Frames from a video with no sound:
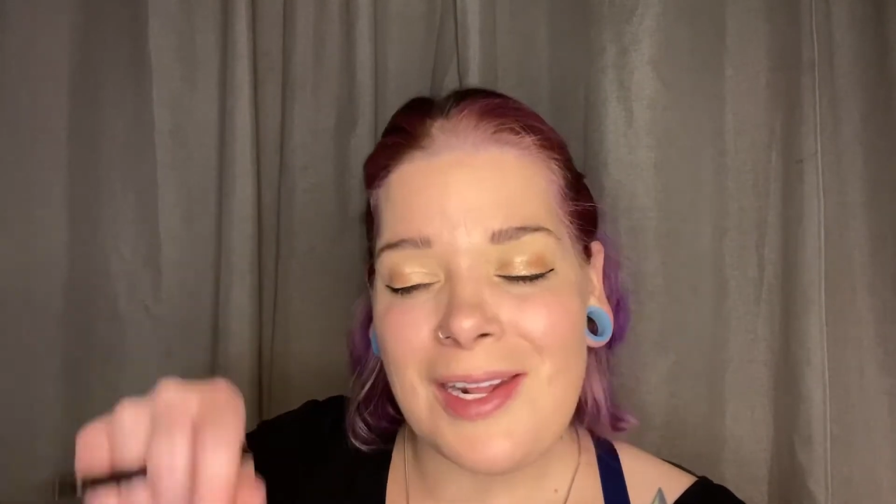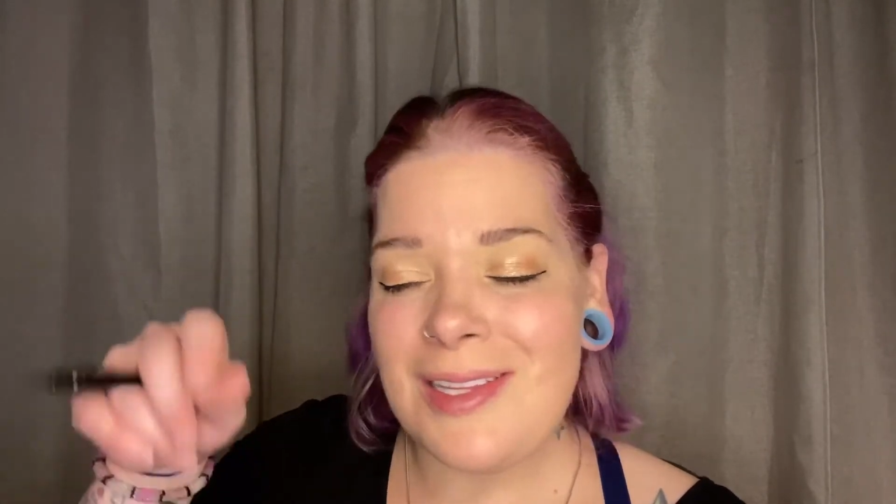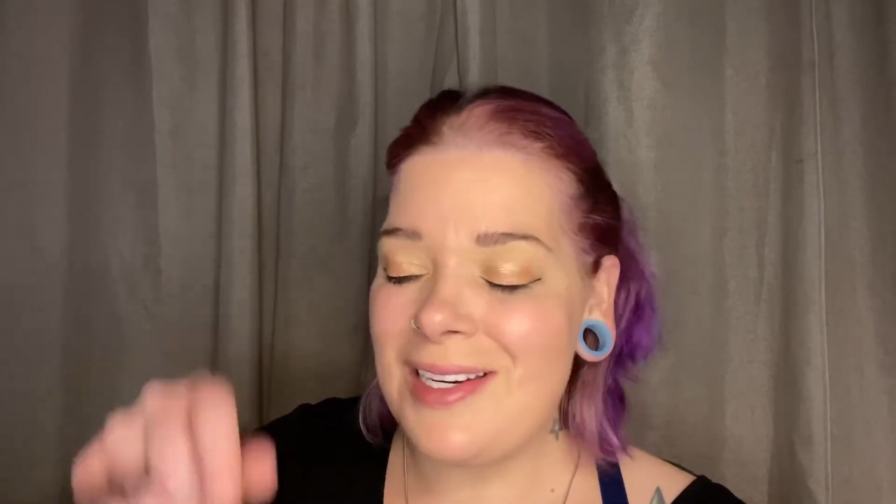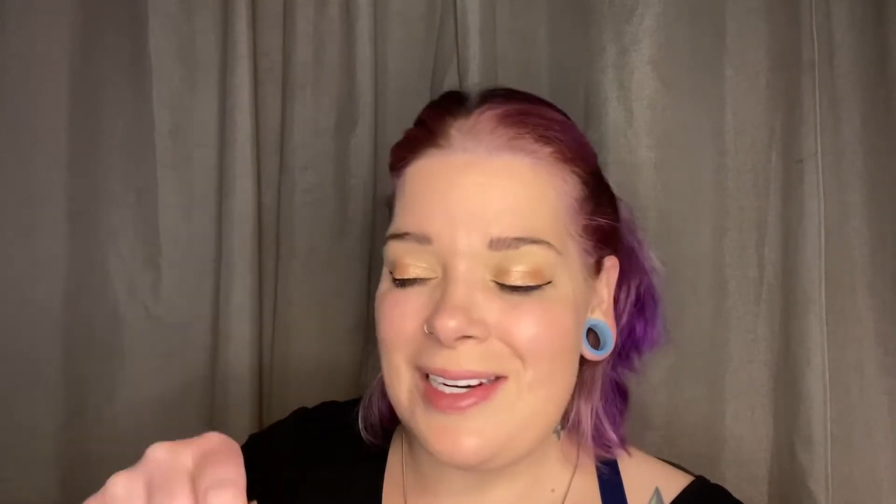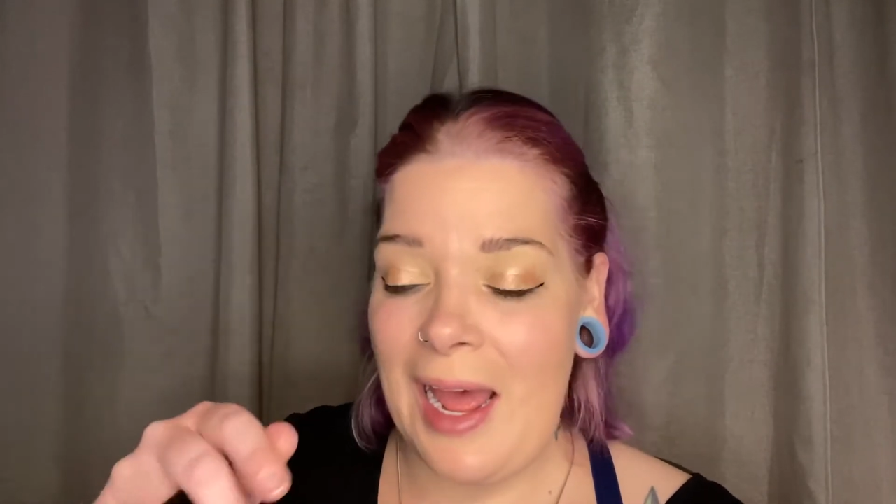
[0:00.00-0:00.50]
it
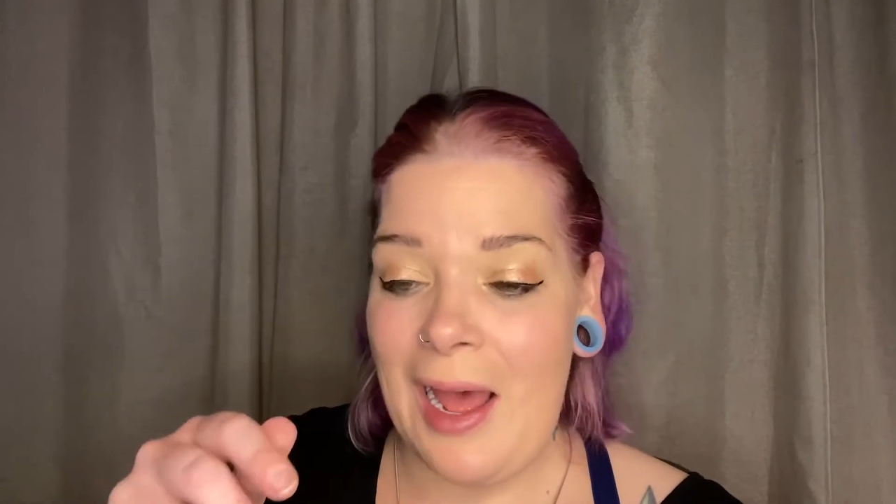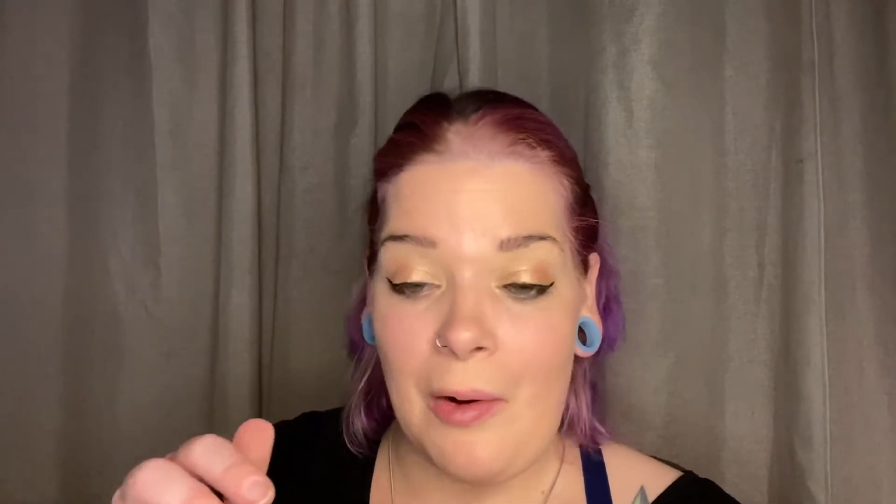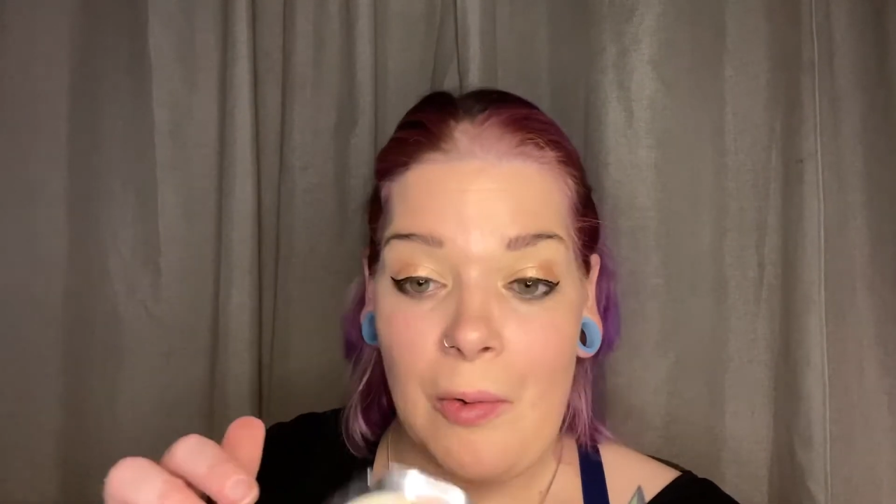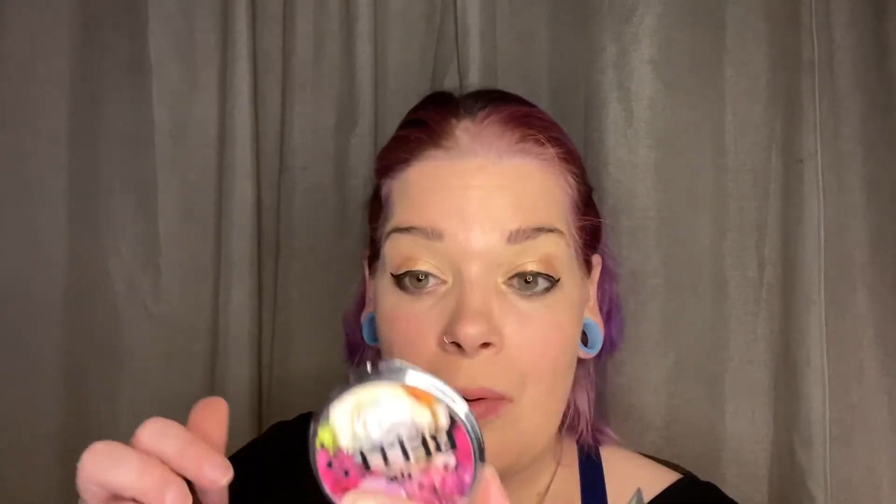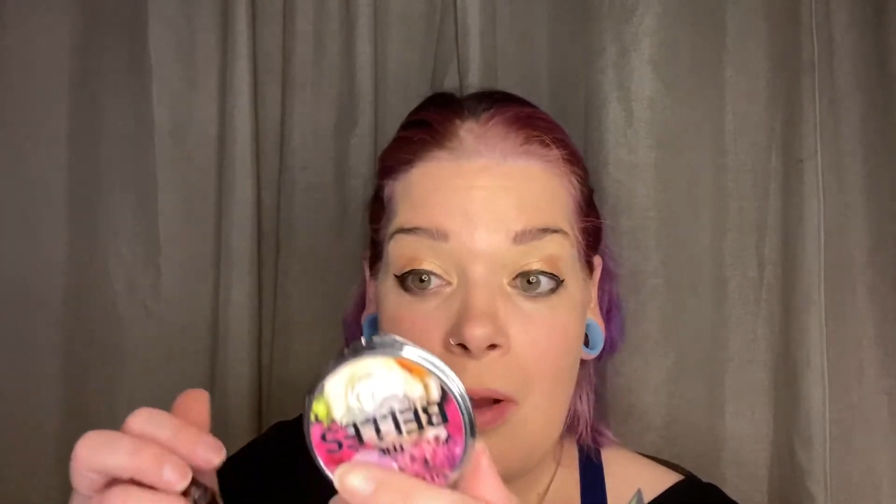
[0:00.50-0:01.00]
done
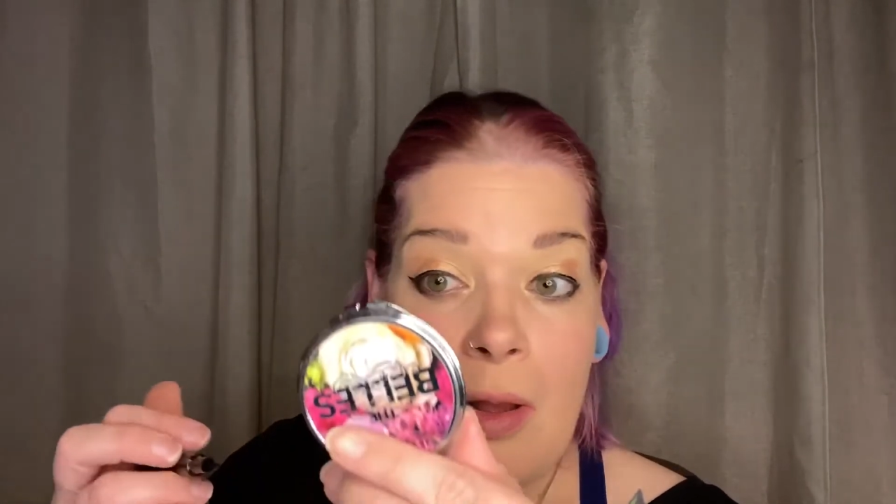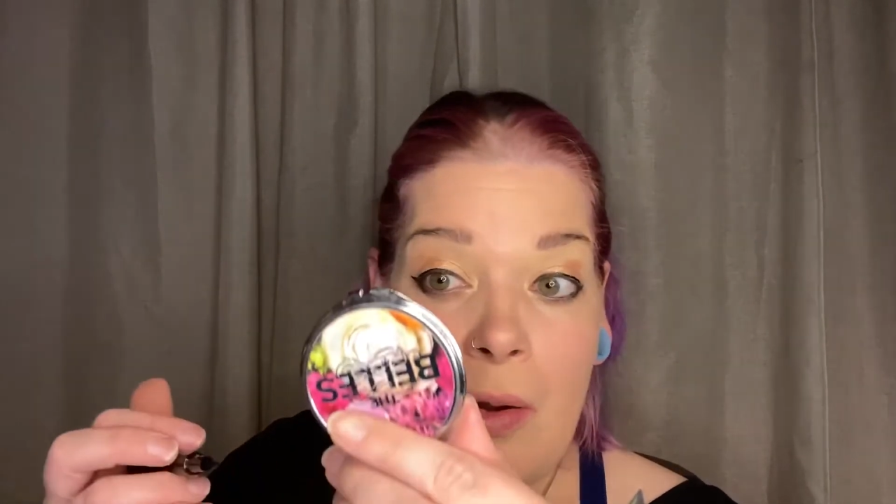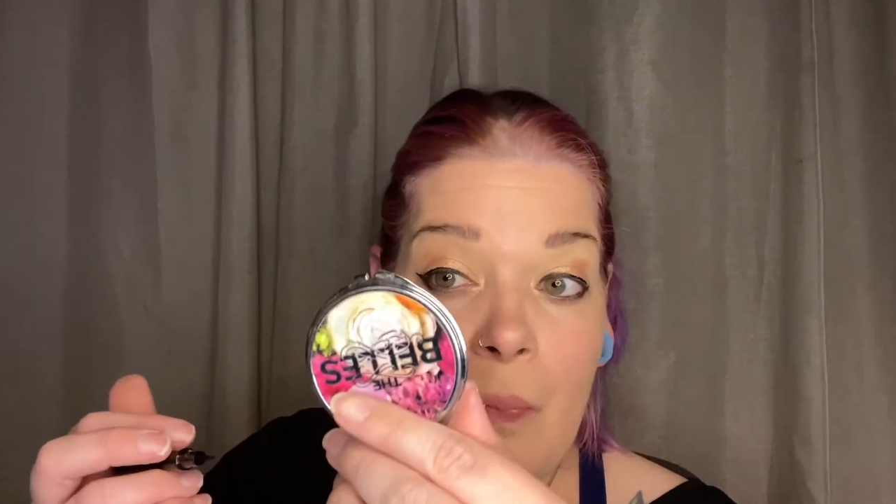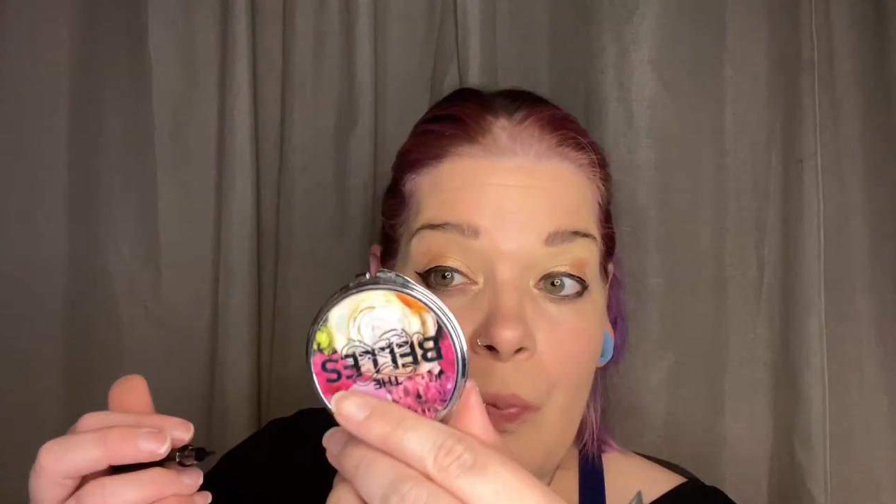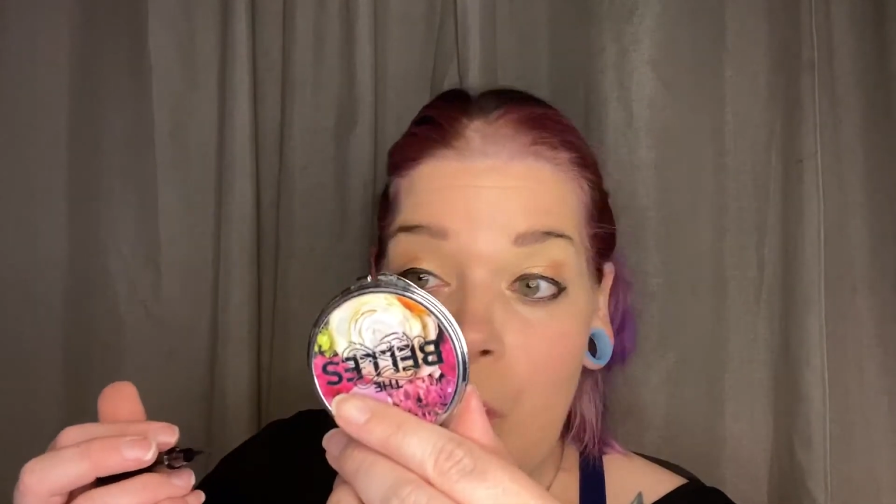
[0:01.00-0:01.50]
now.
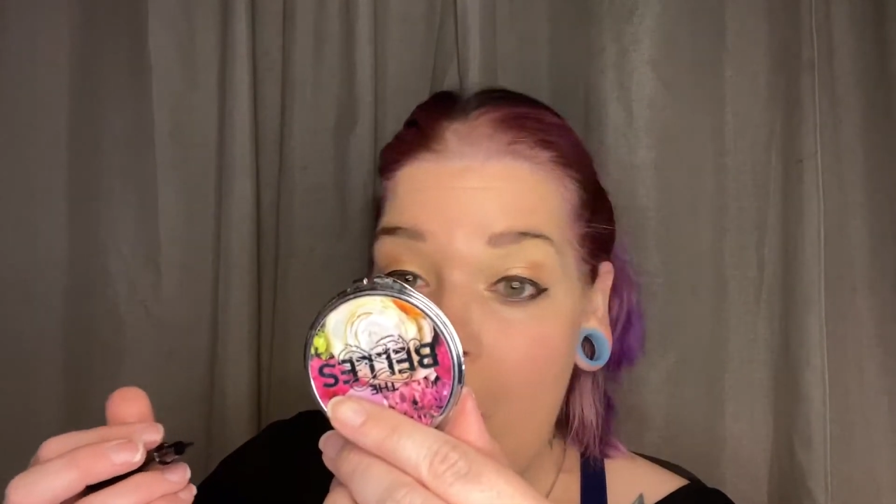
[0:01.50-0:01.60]
Why